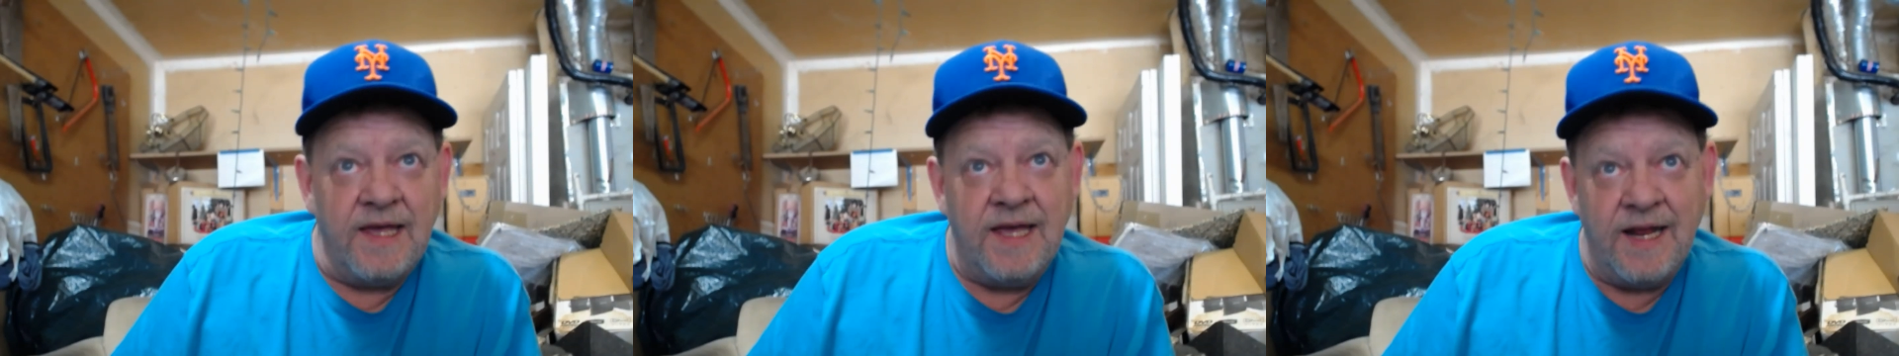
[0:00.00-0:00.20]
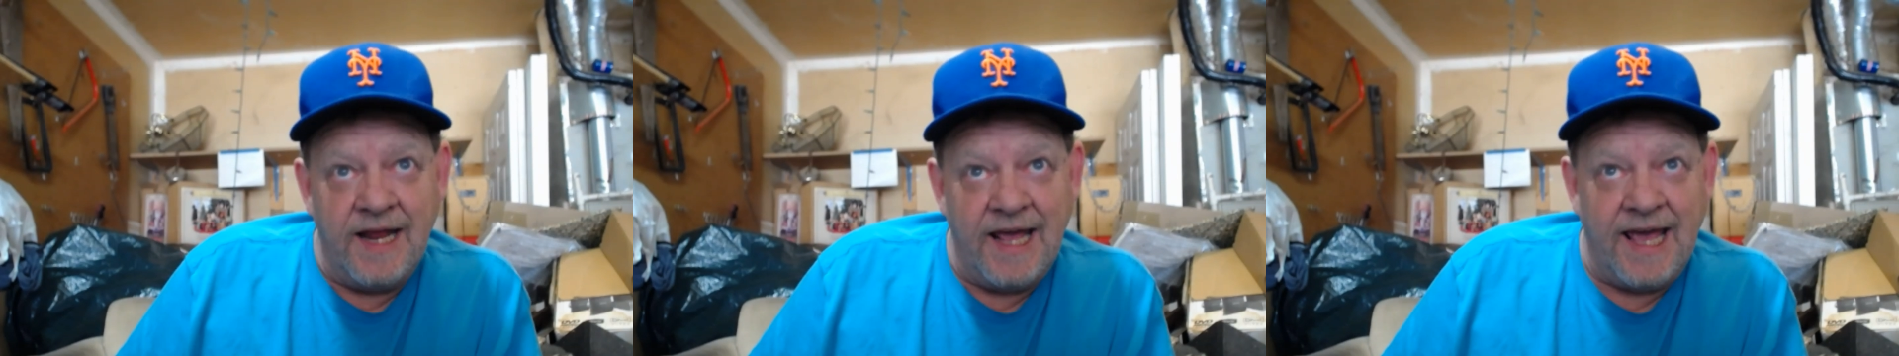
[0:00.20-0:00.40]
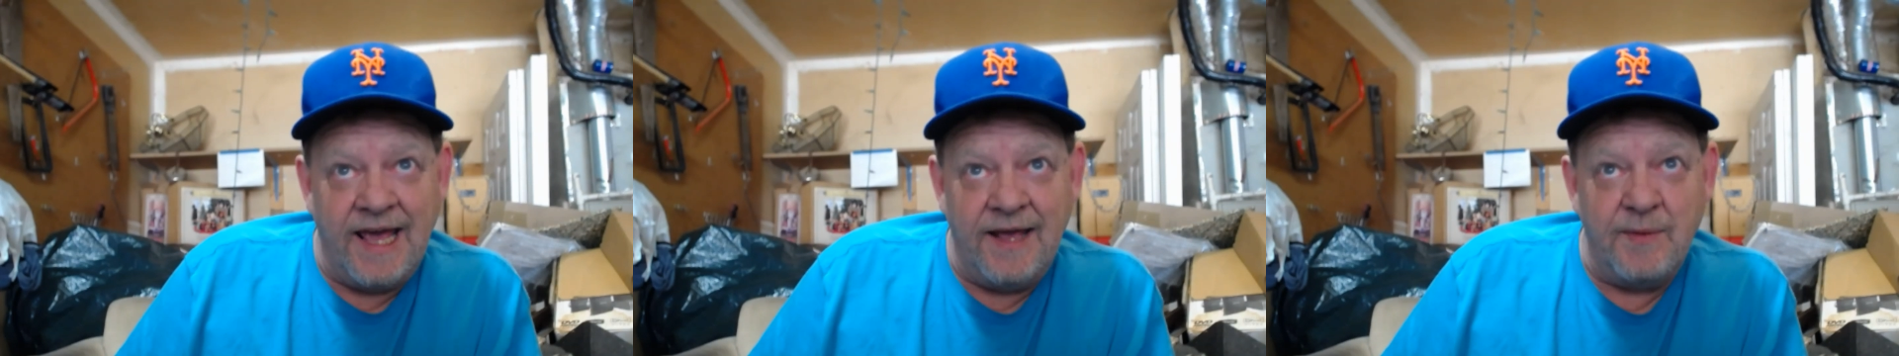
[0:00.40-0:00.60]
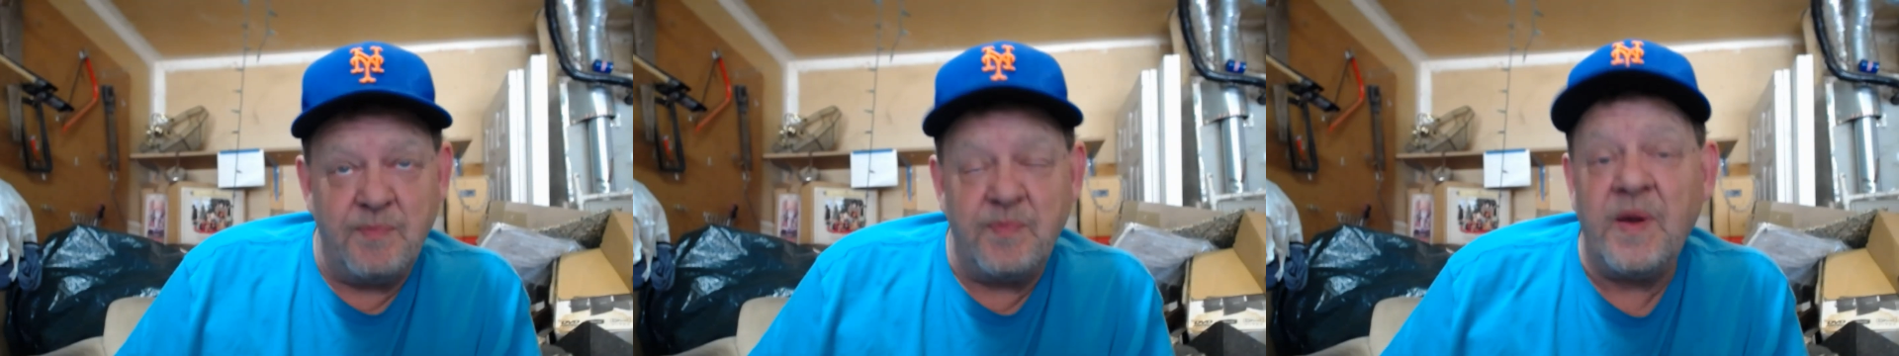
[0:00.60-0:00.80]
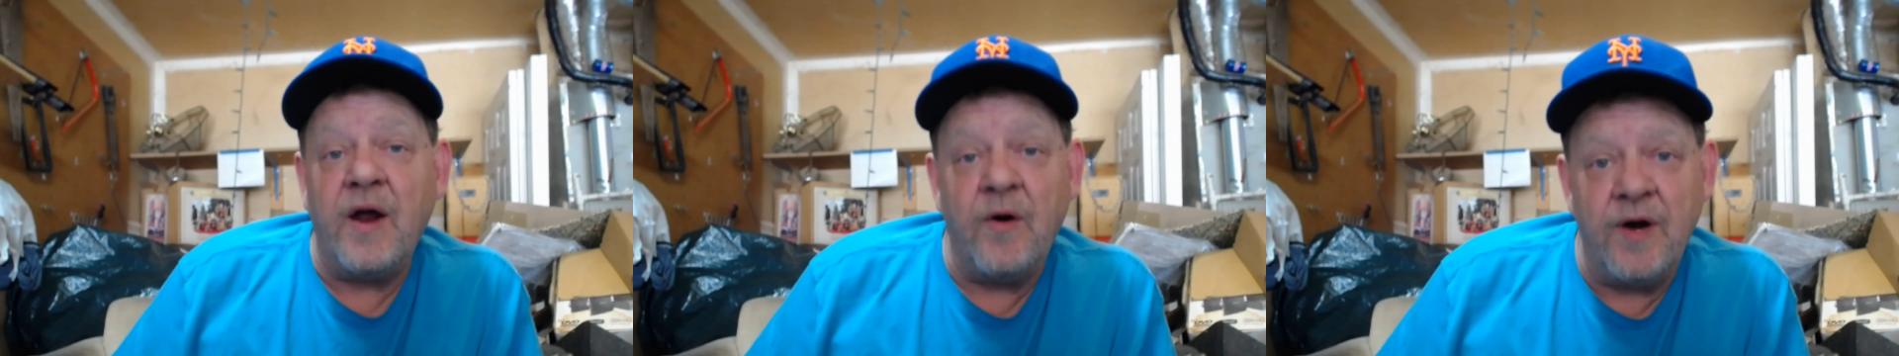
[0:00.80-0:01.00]
in a
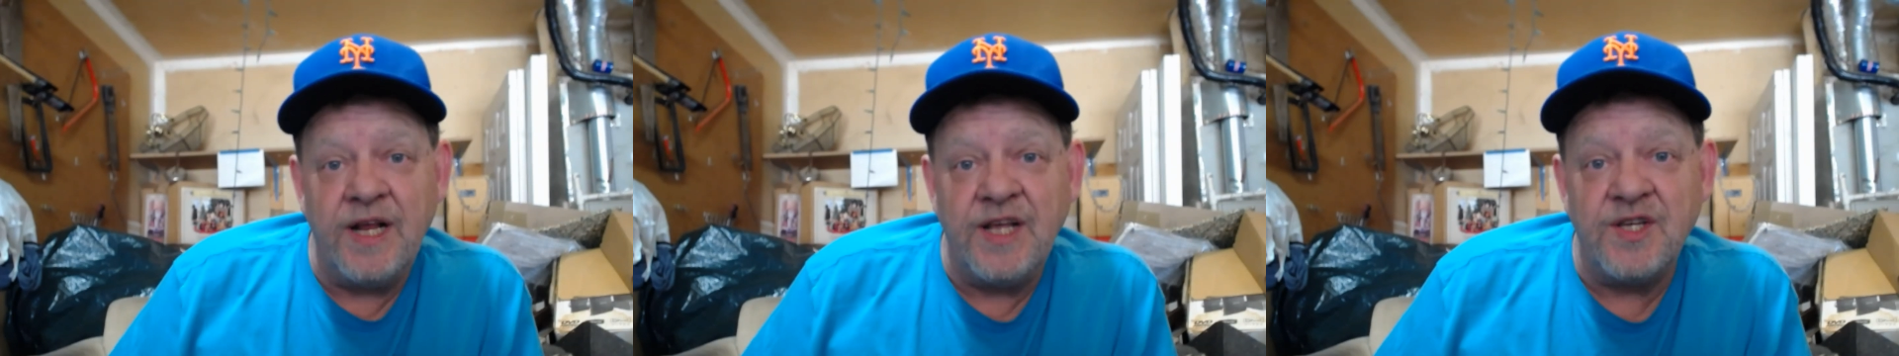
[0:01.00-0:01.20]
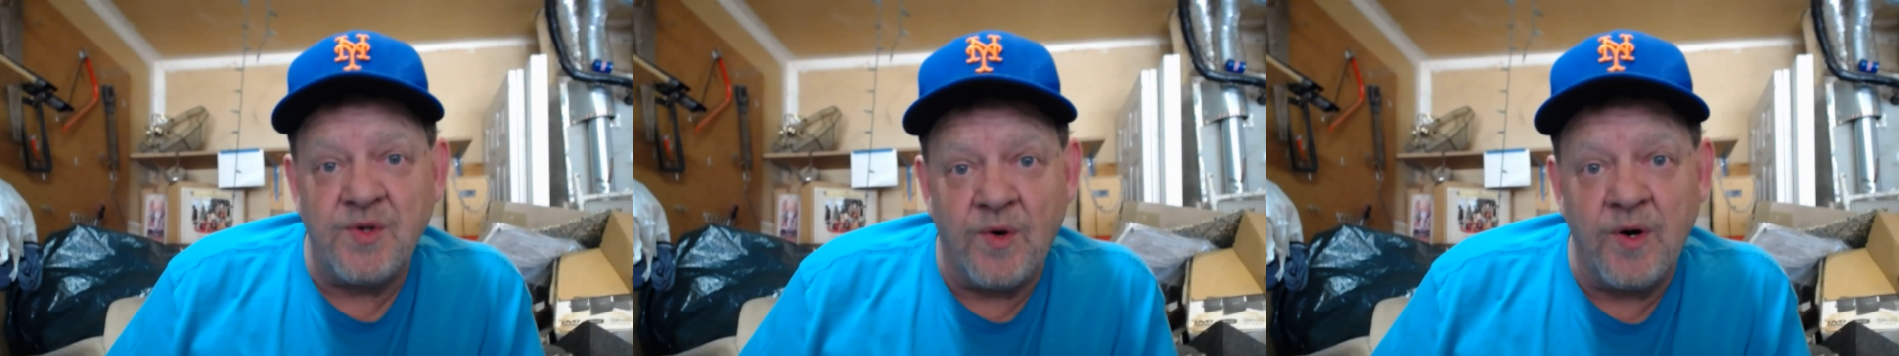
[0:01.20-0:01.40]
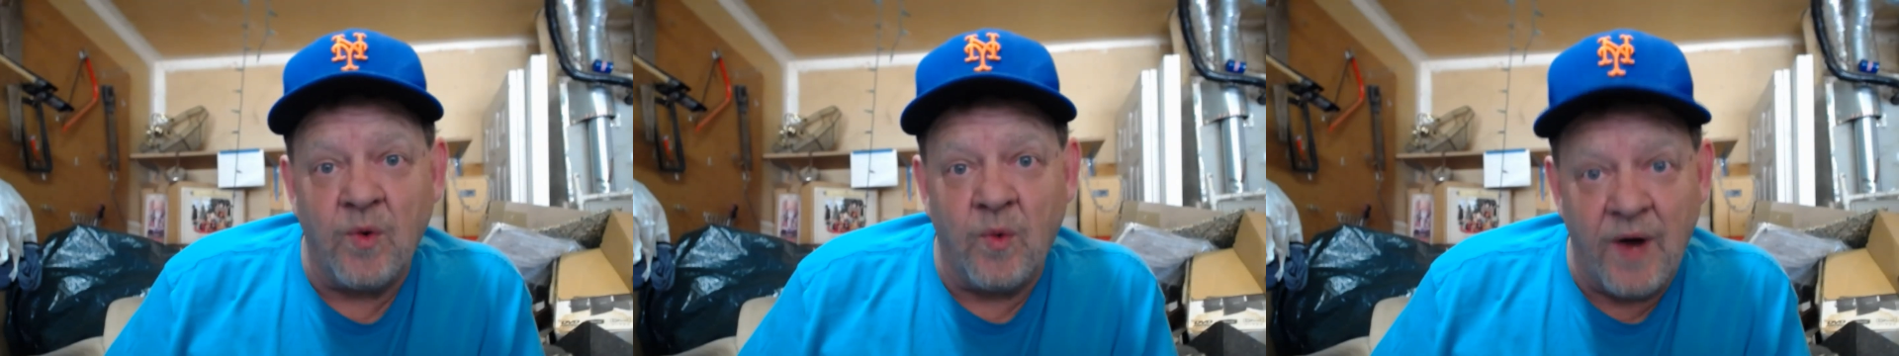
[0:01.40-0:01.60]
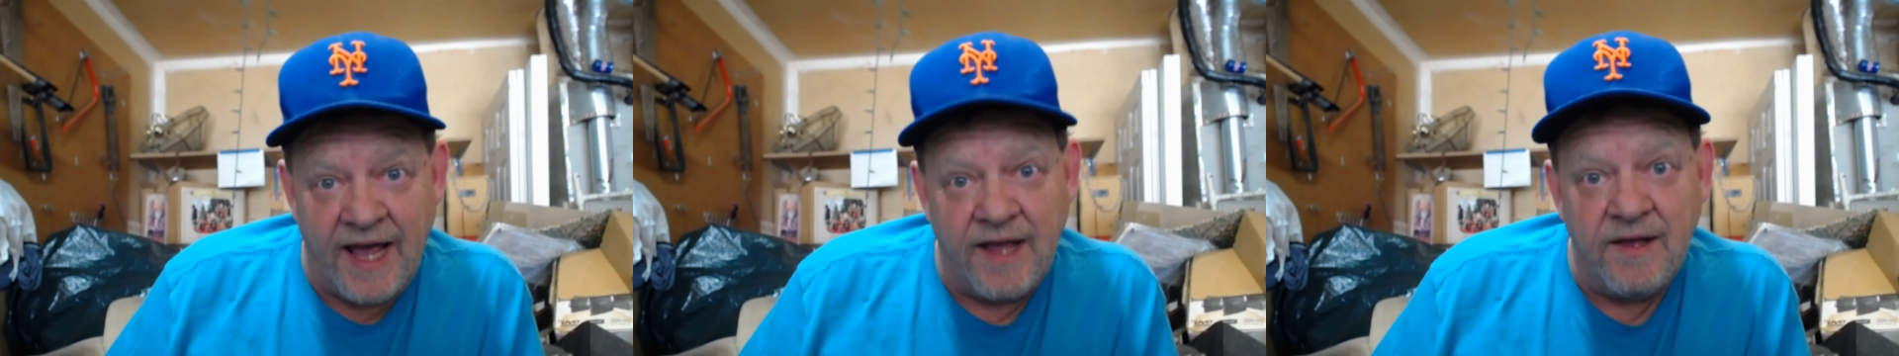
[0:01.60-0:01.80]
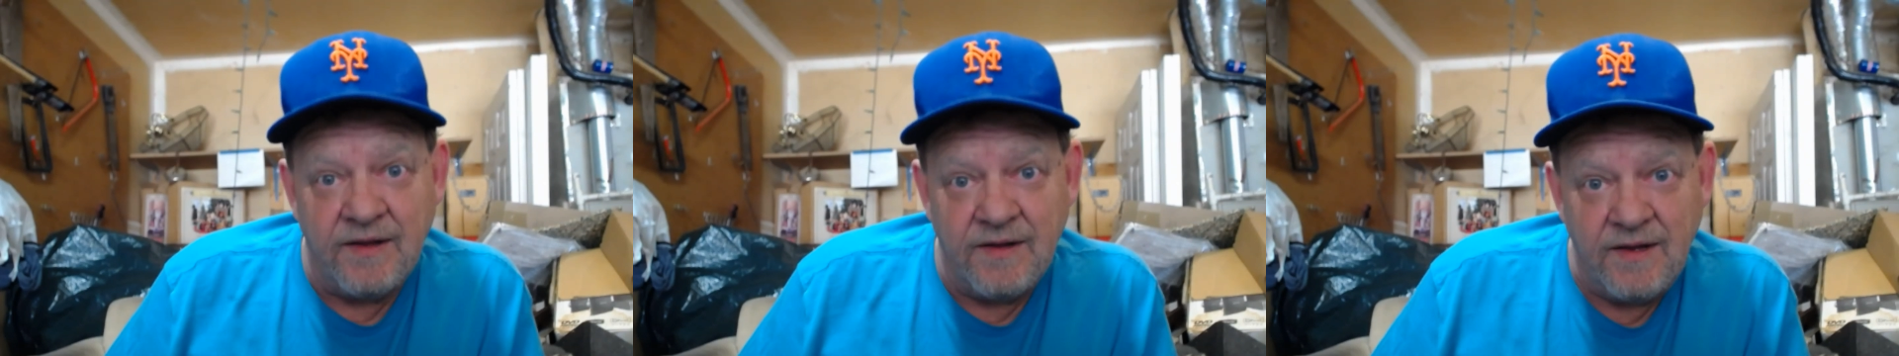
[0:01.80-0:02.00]
parody sort of
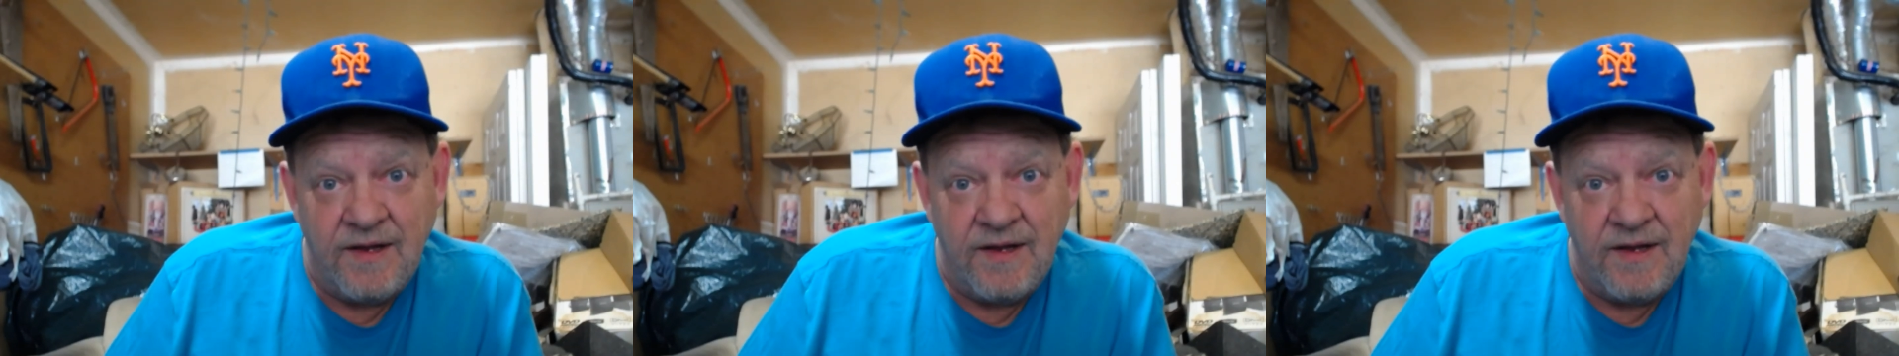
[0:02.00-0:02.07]
way.